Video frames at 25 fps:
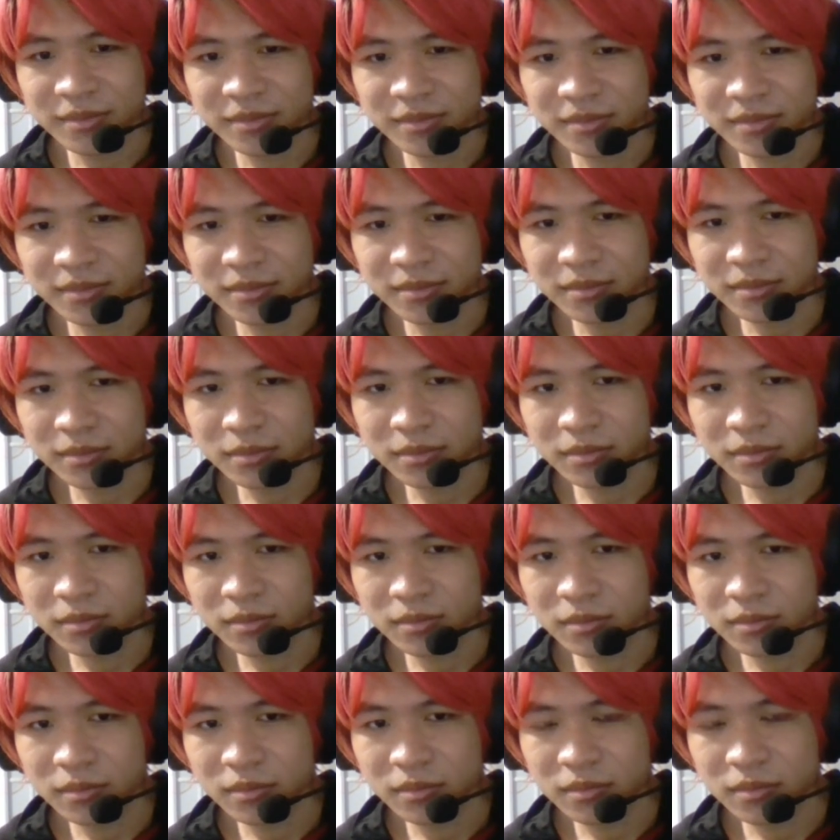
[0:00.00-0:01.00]

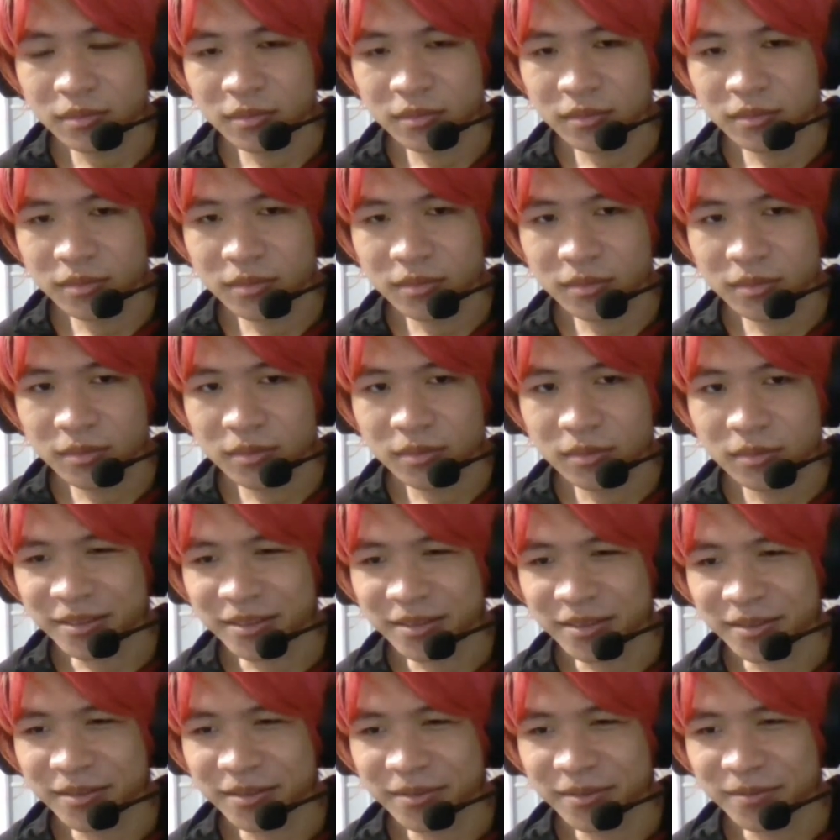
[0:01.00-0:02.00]

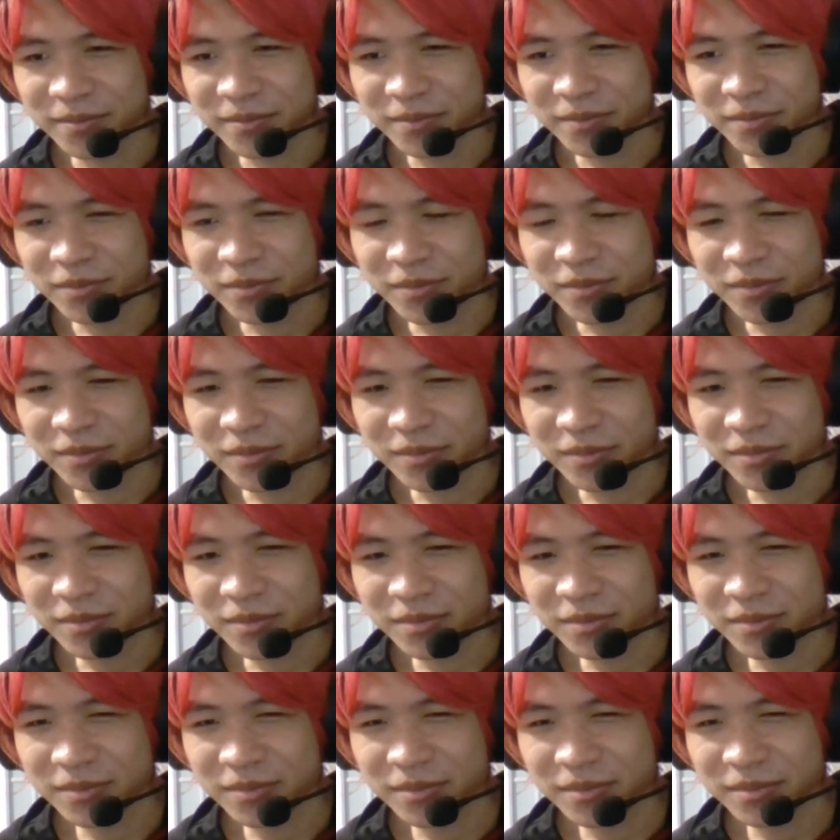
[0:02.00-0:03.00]

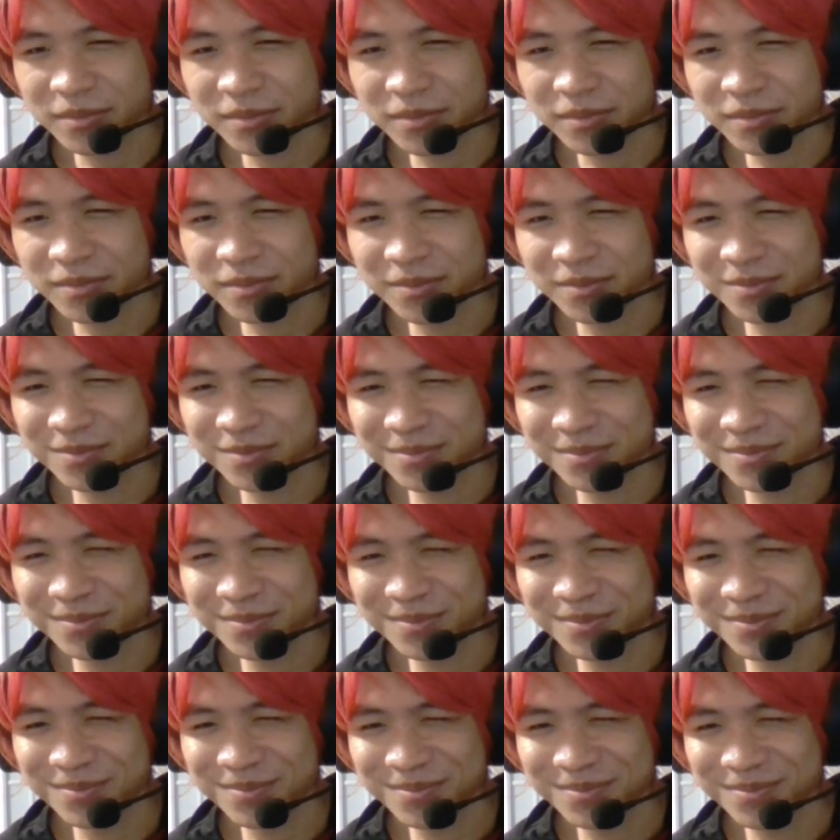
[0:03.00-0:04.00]

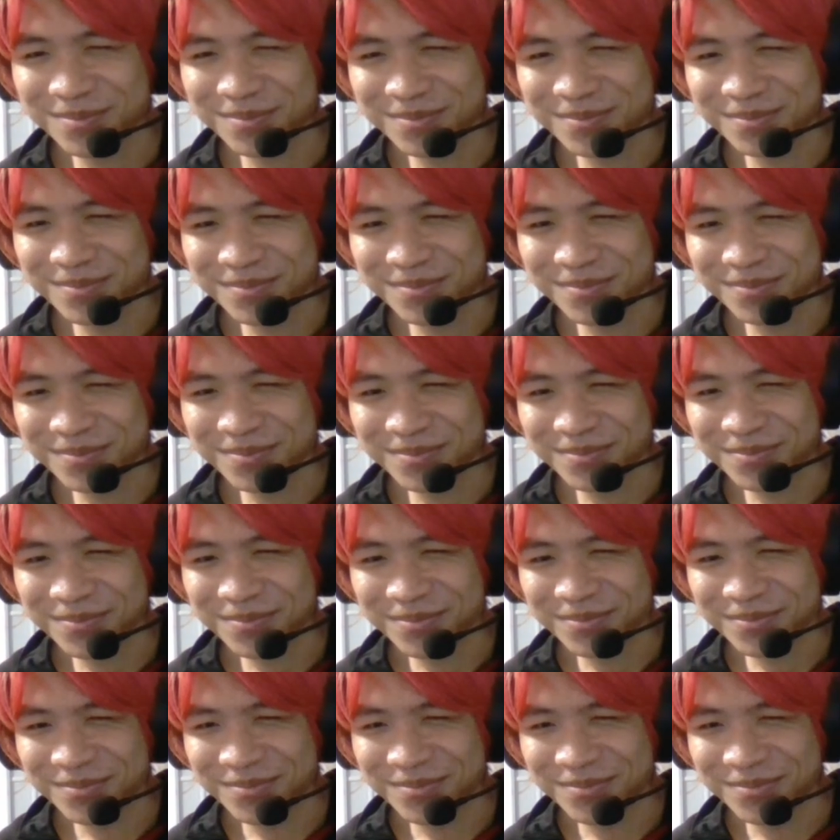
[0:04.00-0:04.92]
(silent)